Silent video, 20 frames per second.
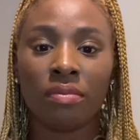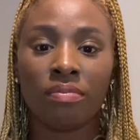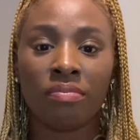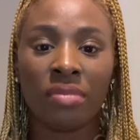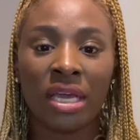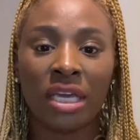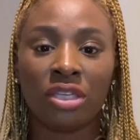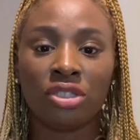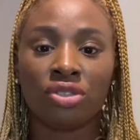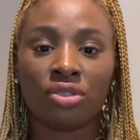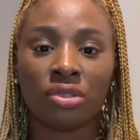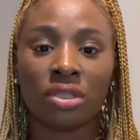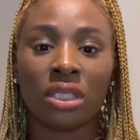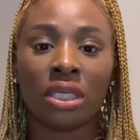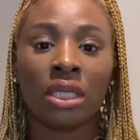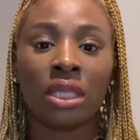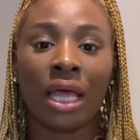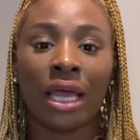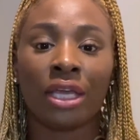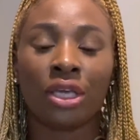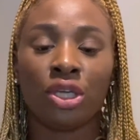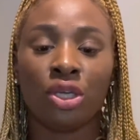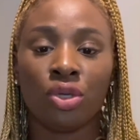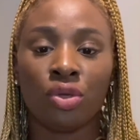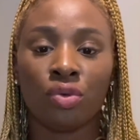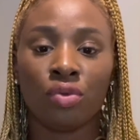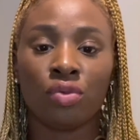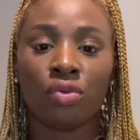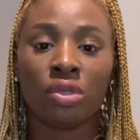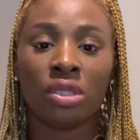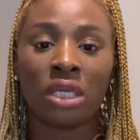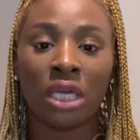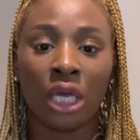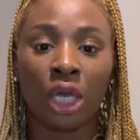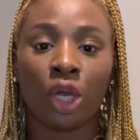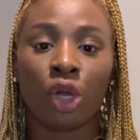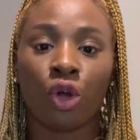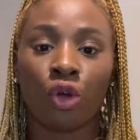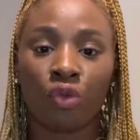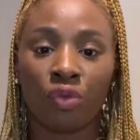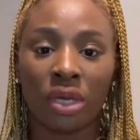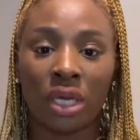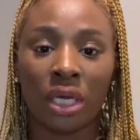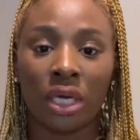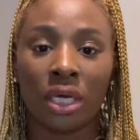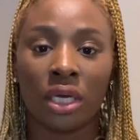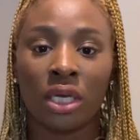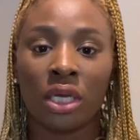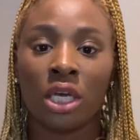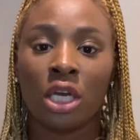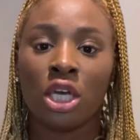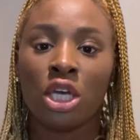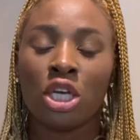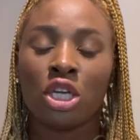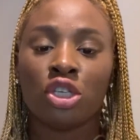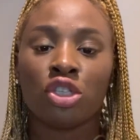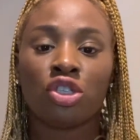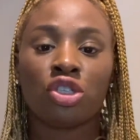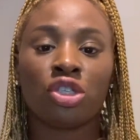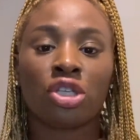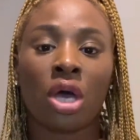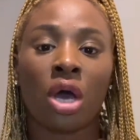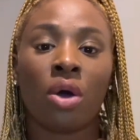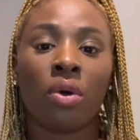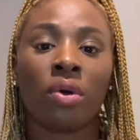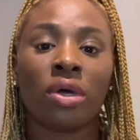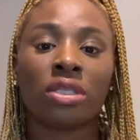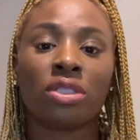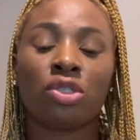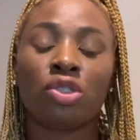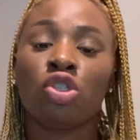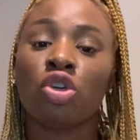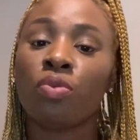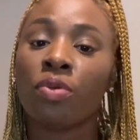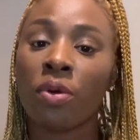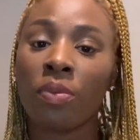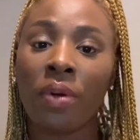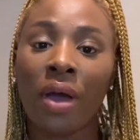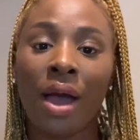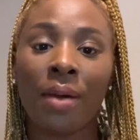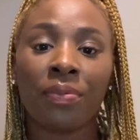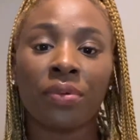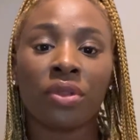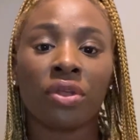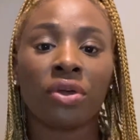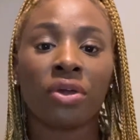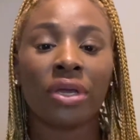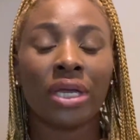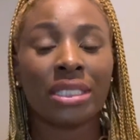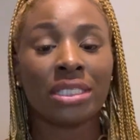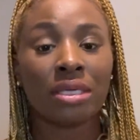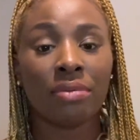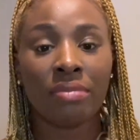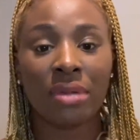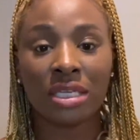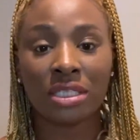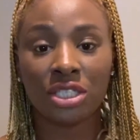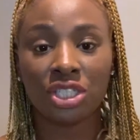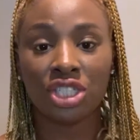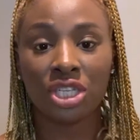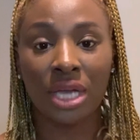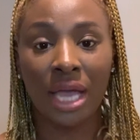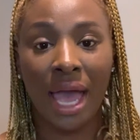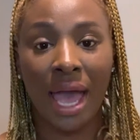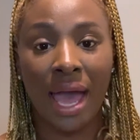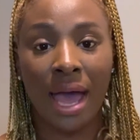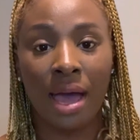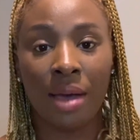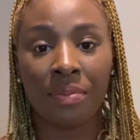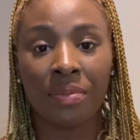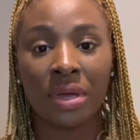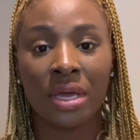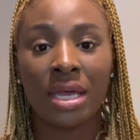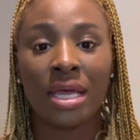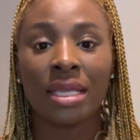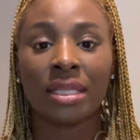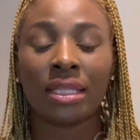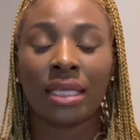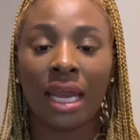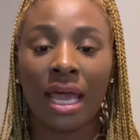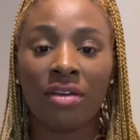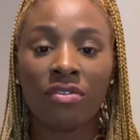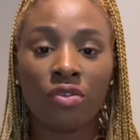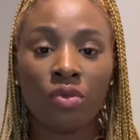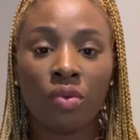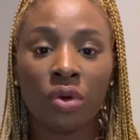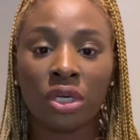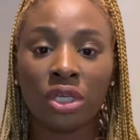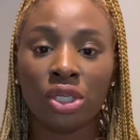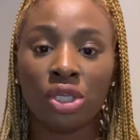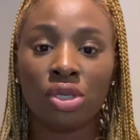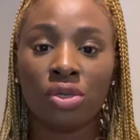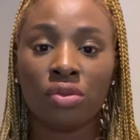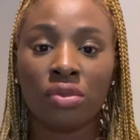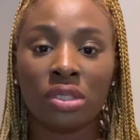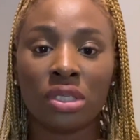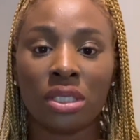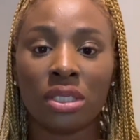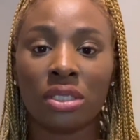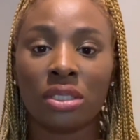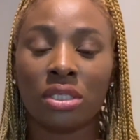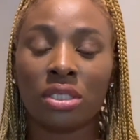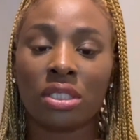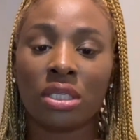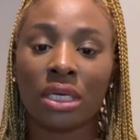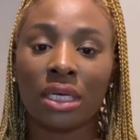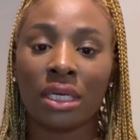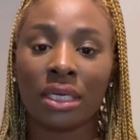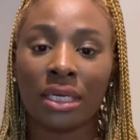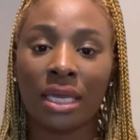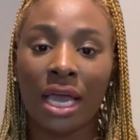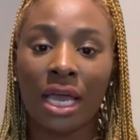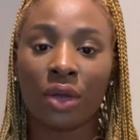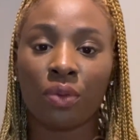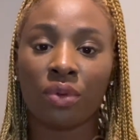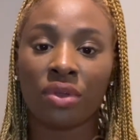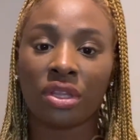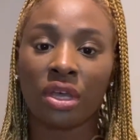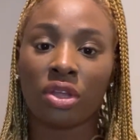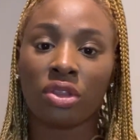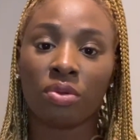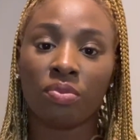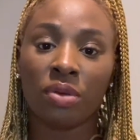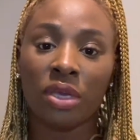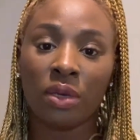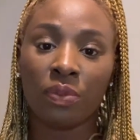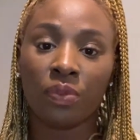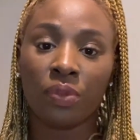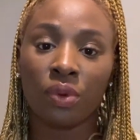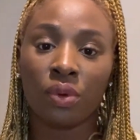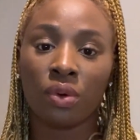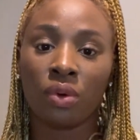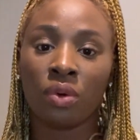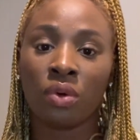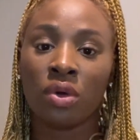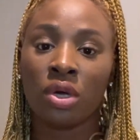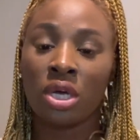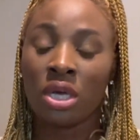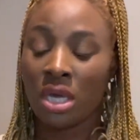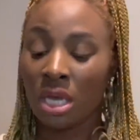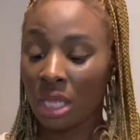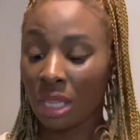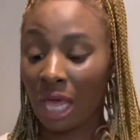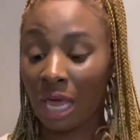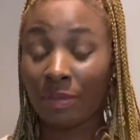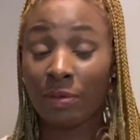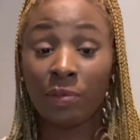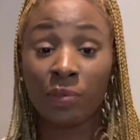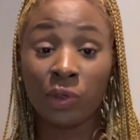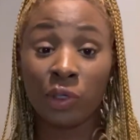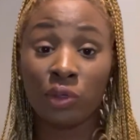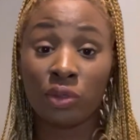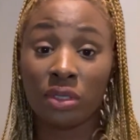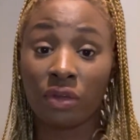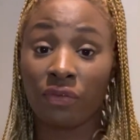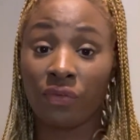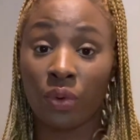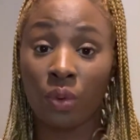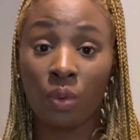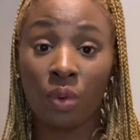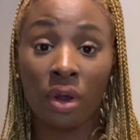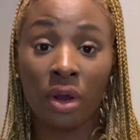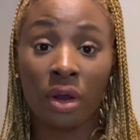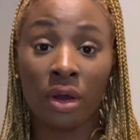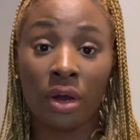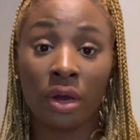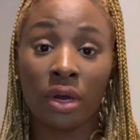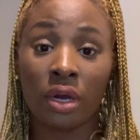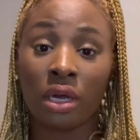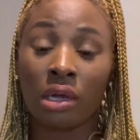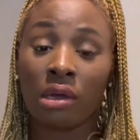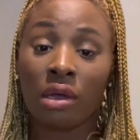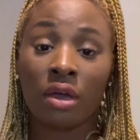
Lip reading: majorly like used in Korea. So it's super popular. It's a messaging app that everyone uses to connect with other people. A lot of people use it for work,